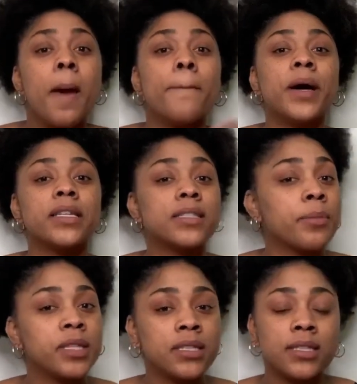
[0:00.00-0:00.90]
but some
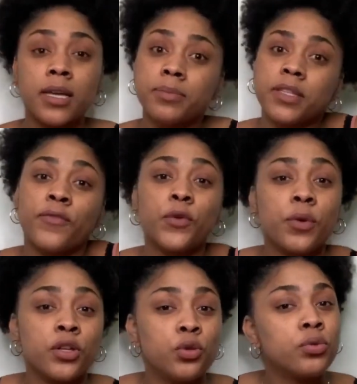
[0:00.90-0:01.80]
of these tips, if you
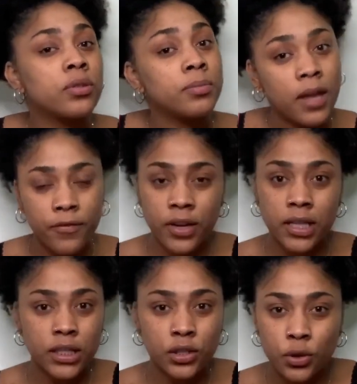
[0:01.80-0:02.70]
can use them,
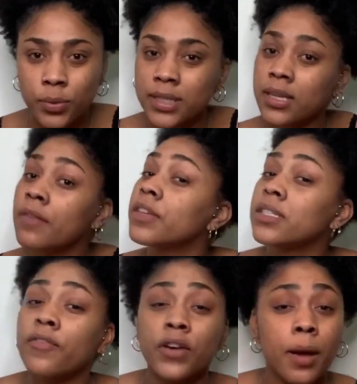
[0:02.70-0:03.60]
definitely do it. Save
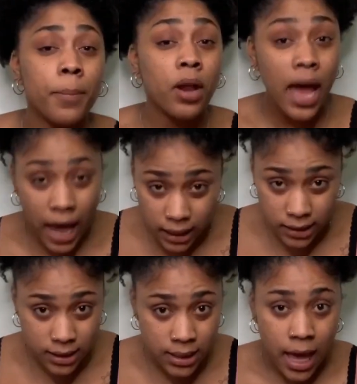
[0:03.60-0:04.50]
yourself a couple of dollars.